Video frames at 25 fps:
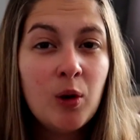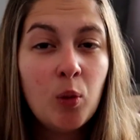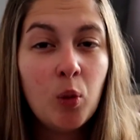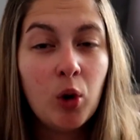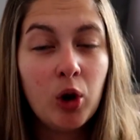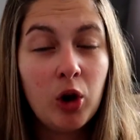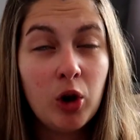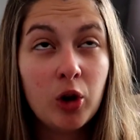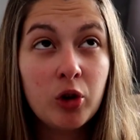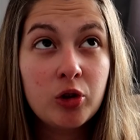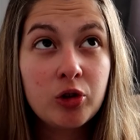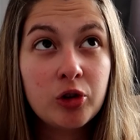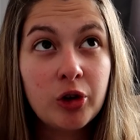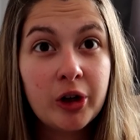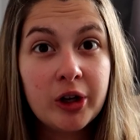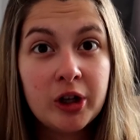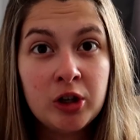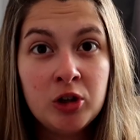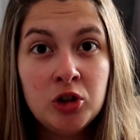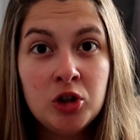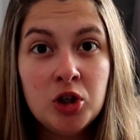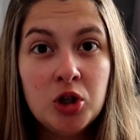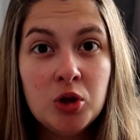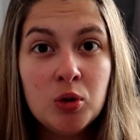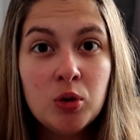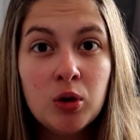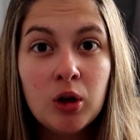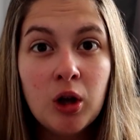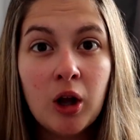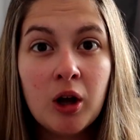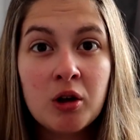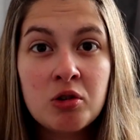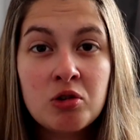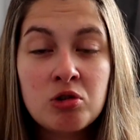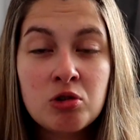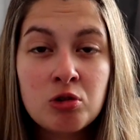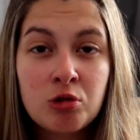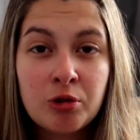what looks like new
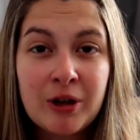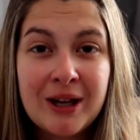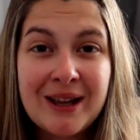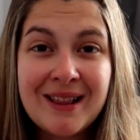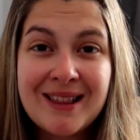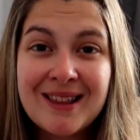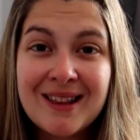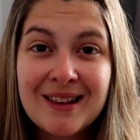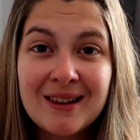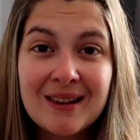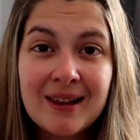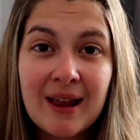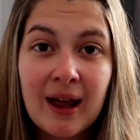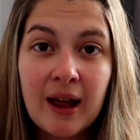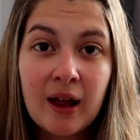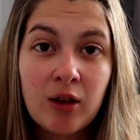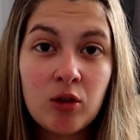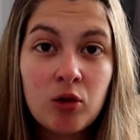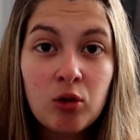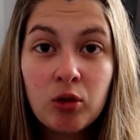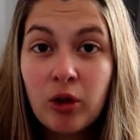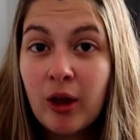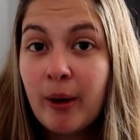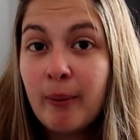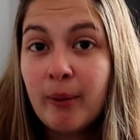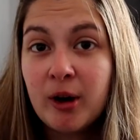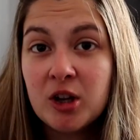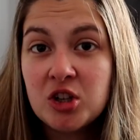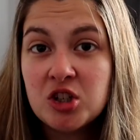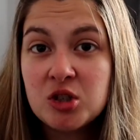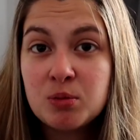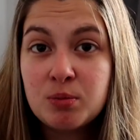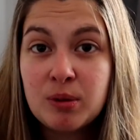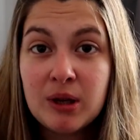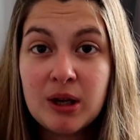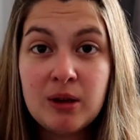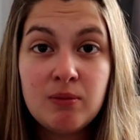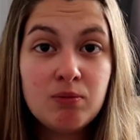glass screens in there, so that might
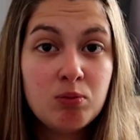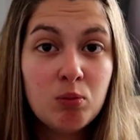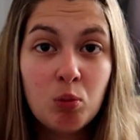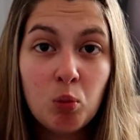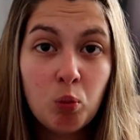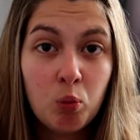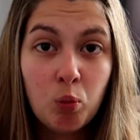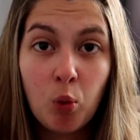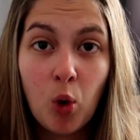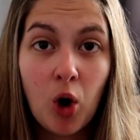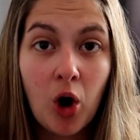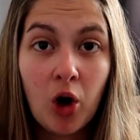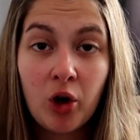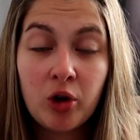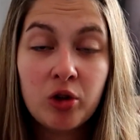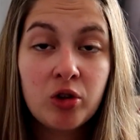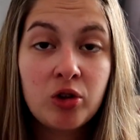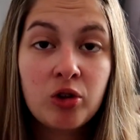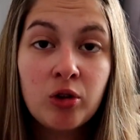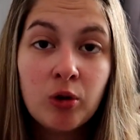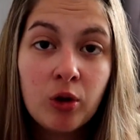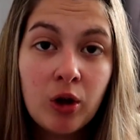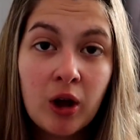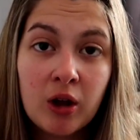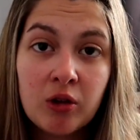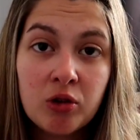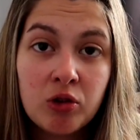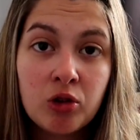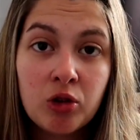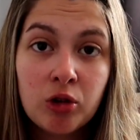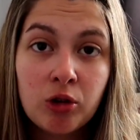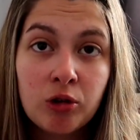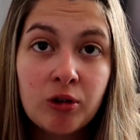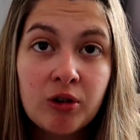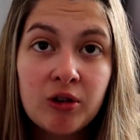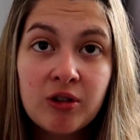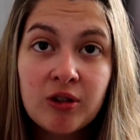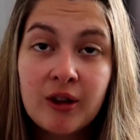just be works as to
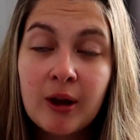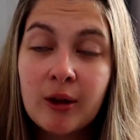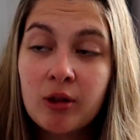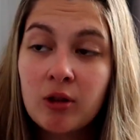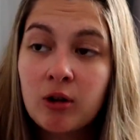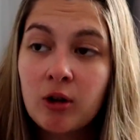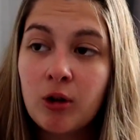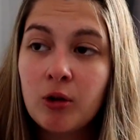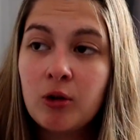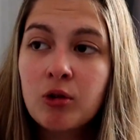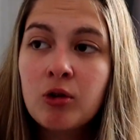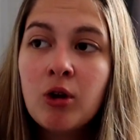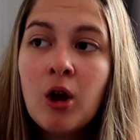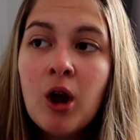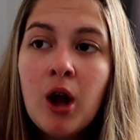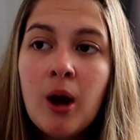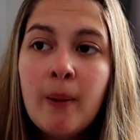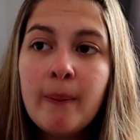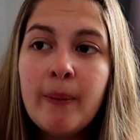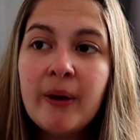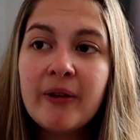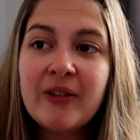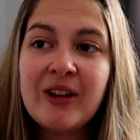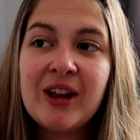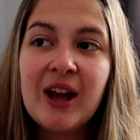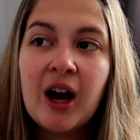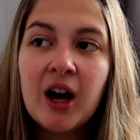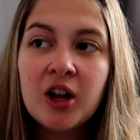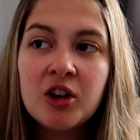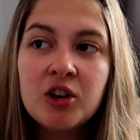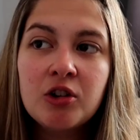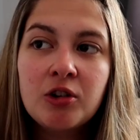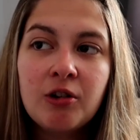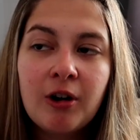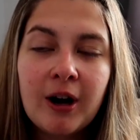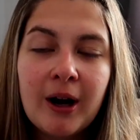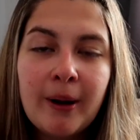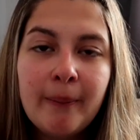the reason that's closed. But the
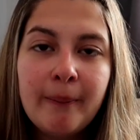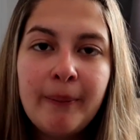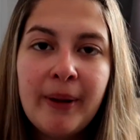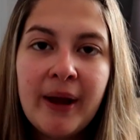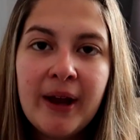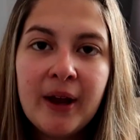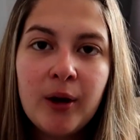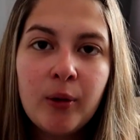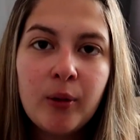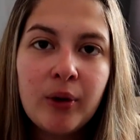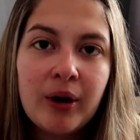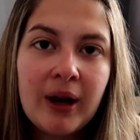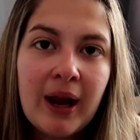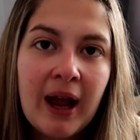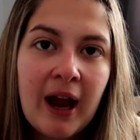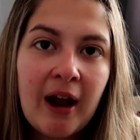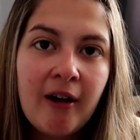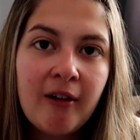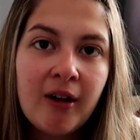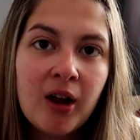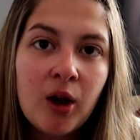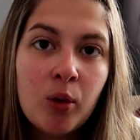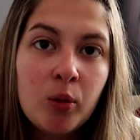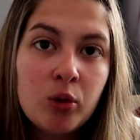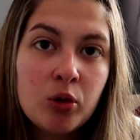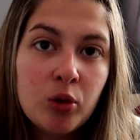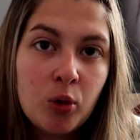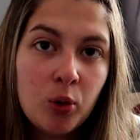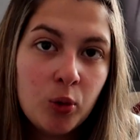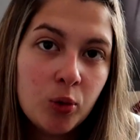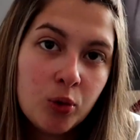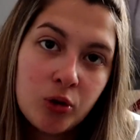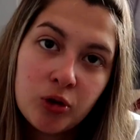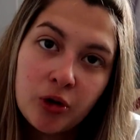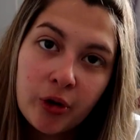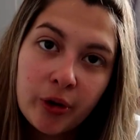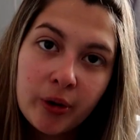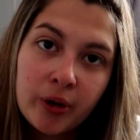underground penguin area was
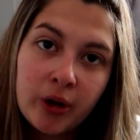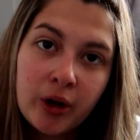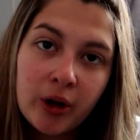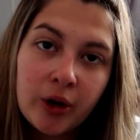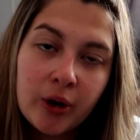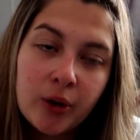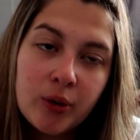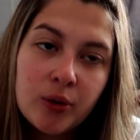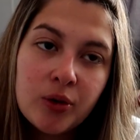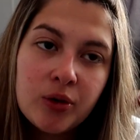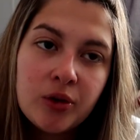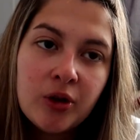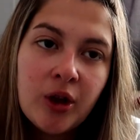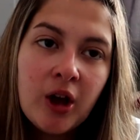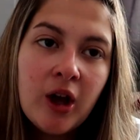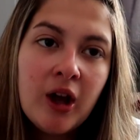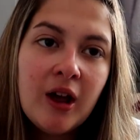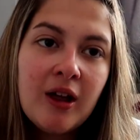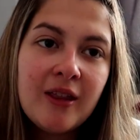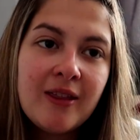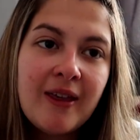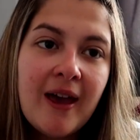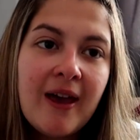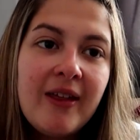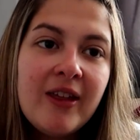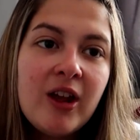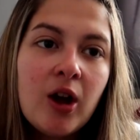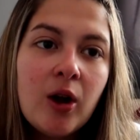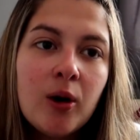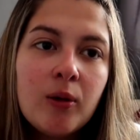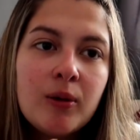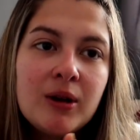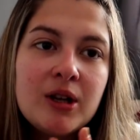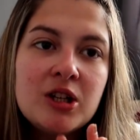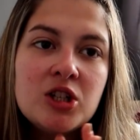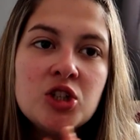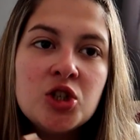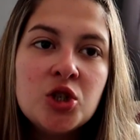also closed. They're the
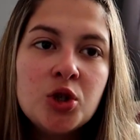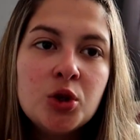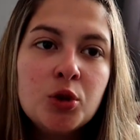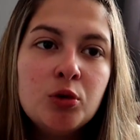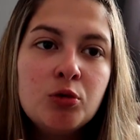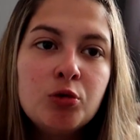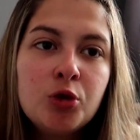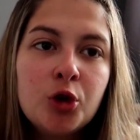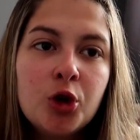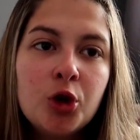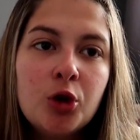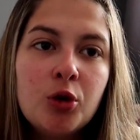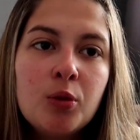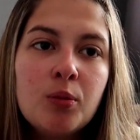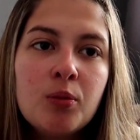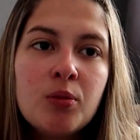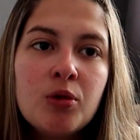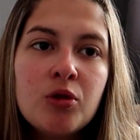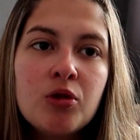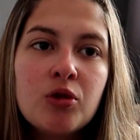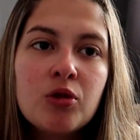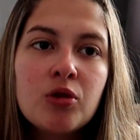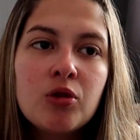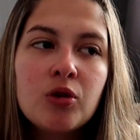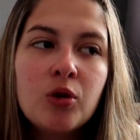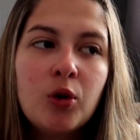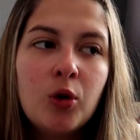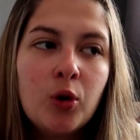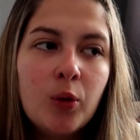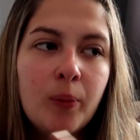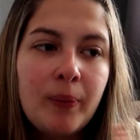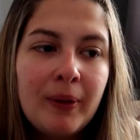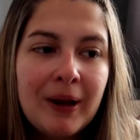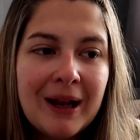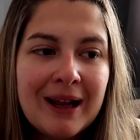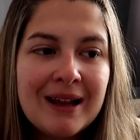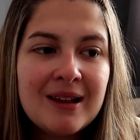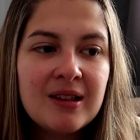only two rooms or
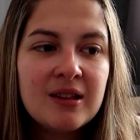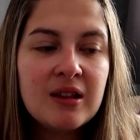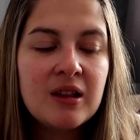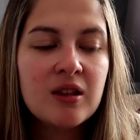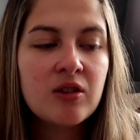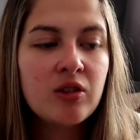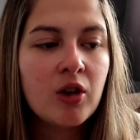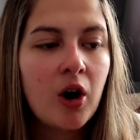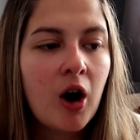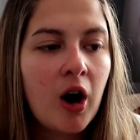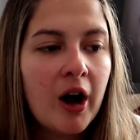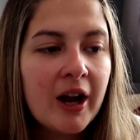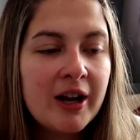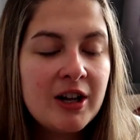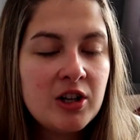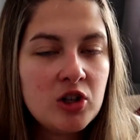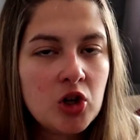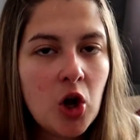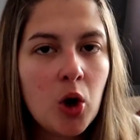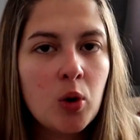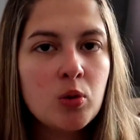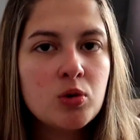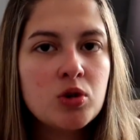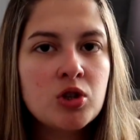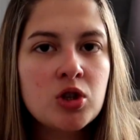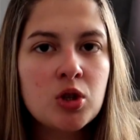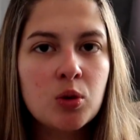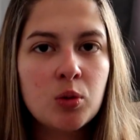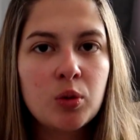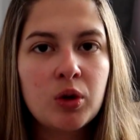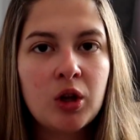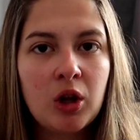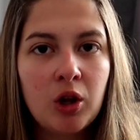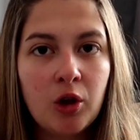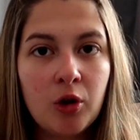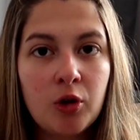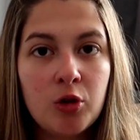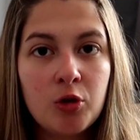places that I note that were
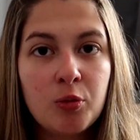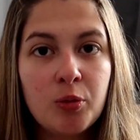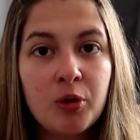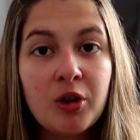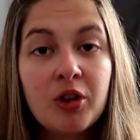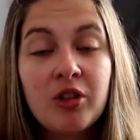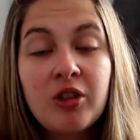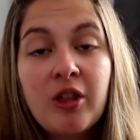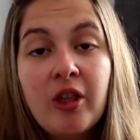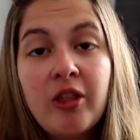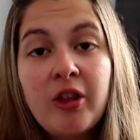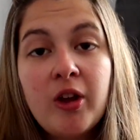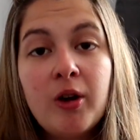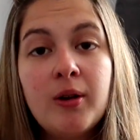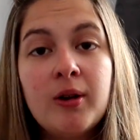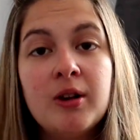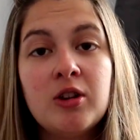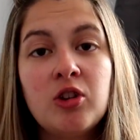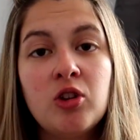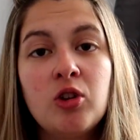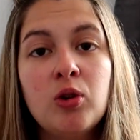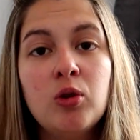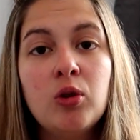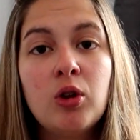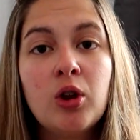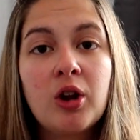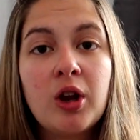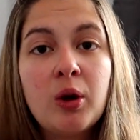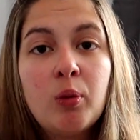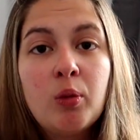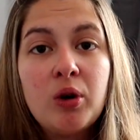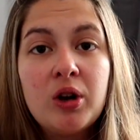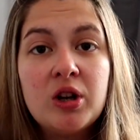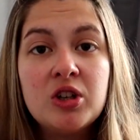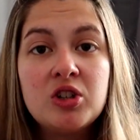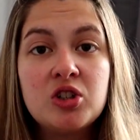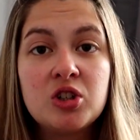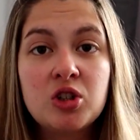closed, because they're the only two that I
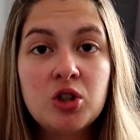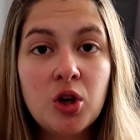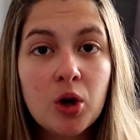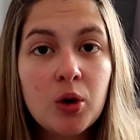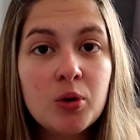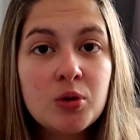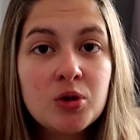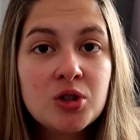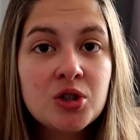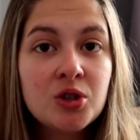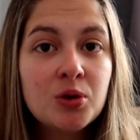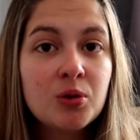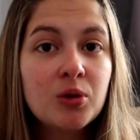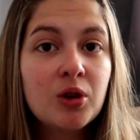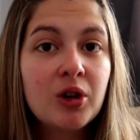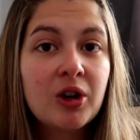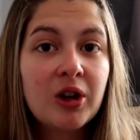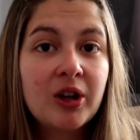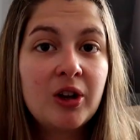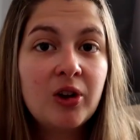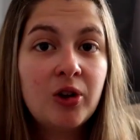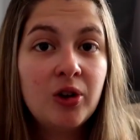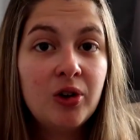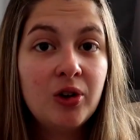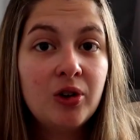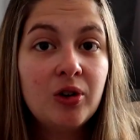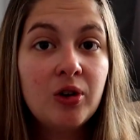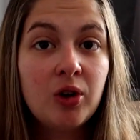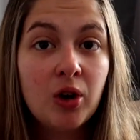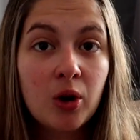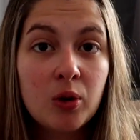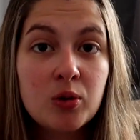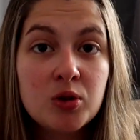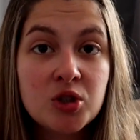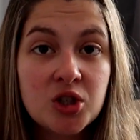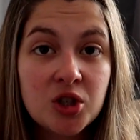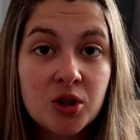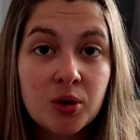wanted to go to that I couldn't
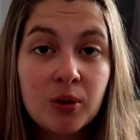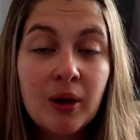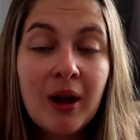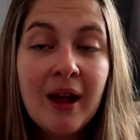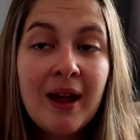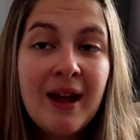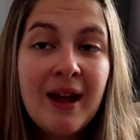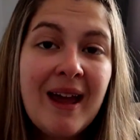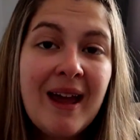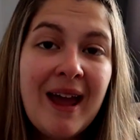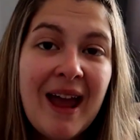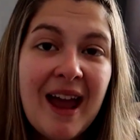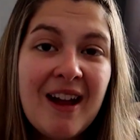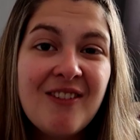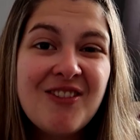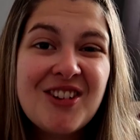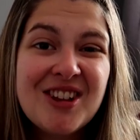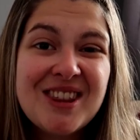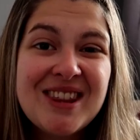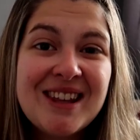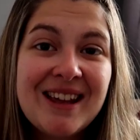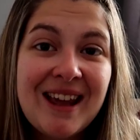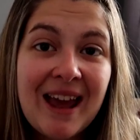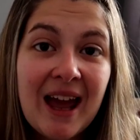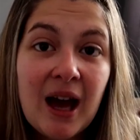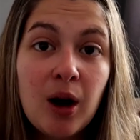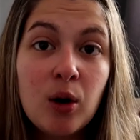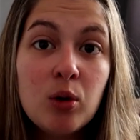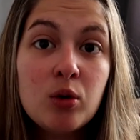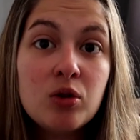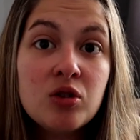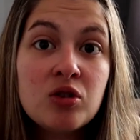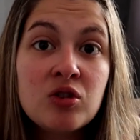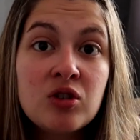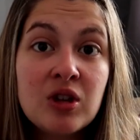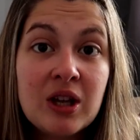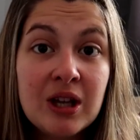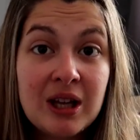go to. Everything
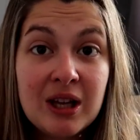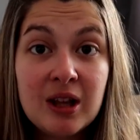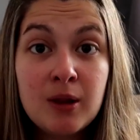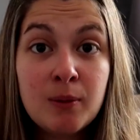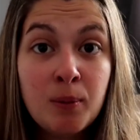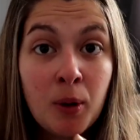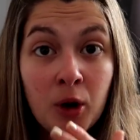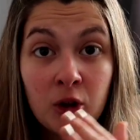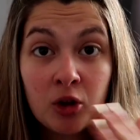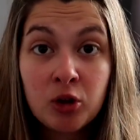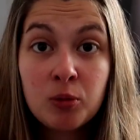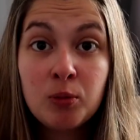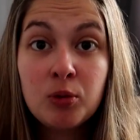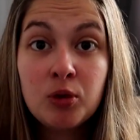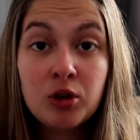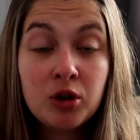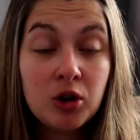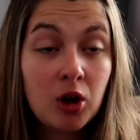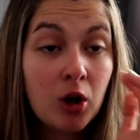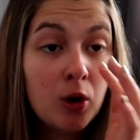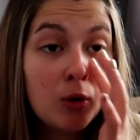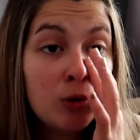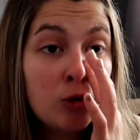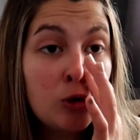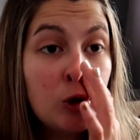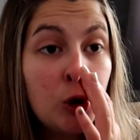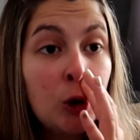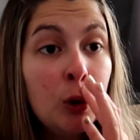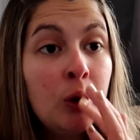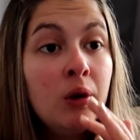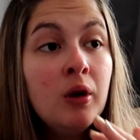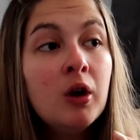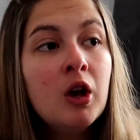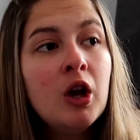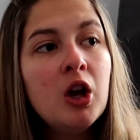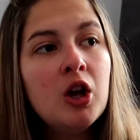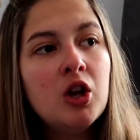else it is possible to go to.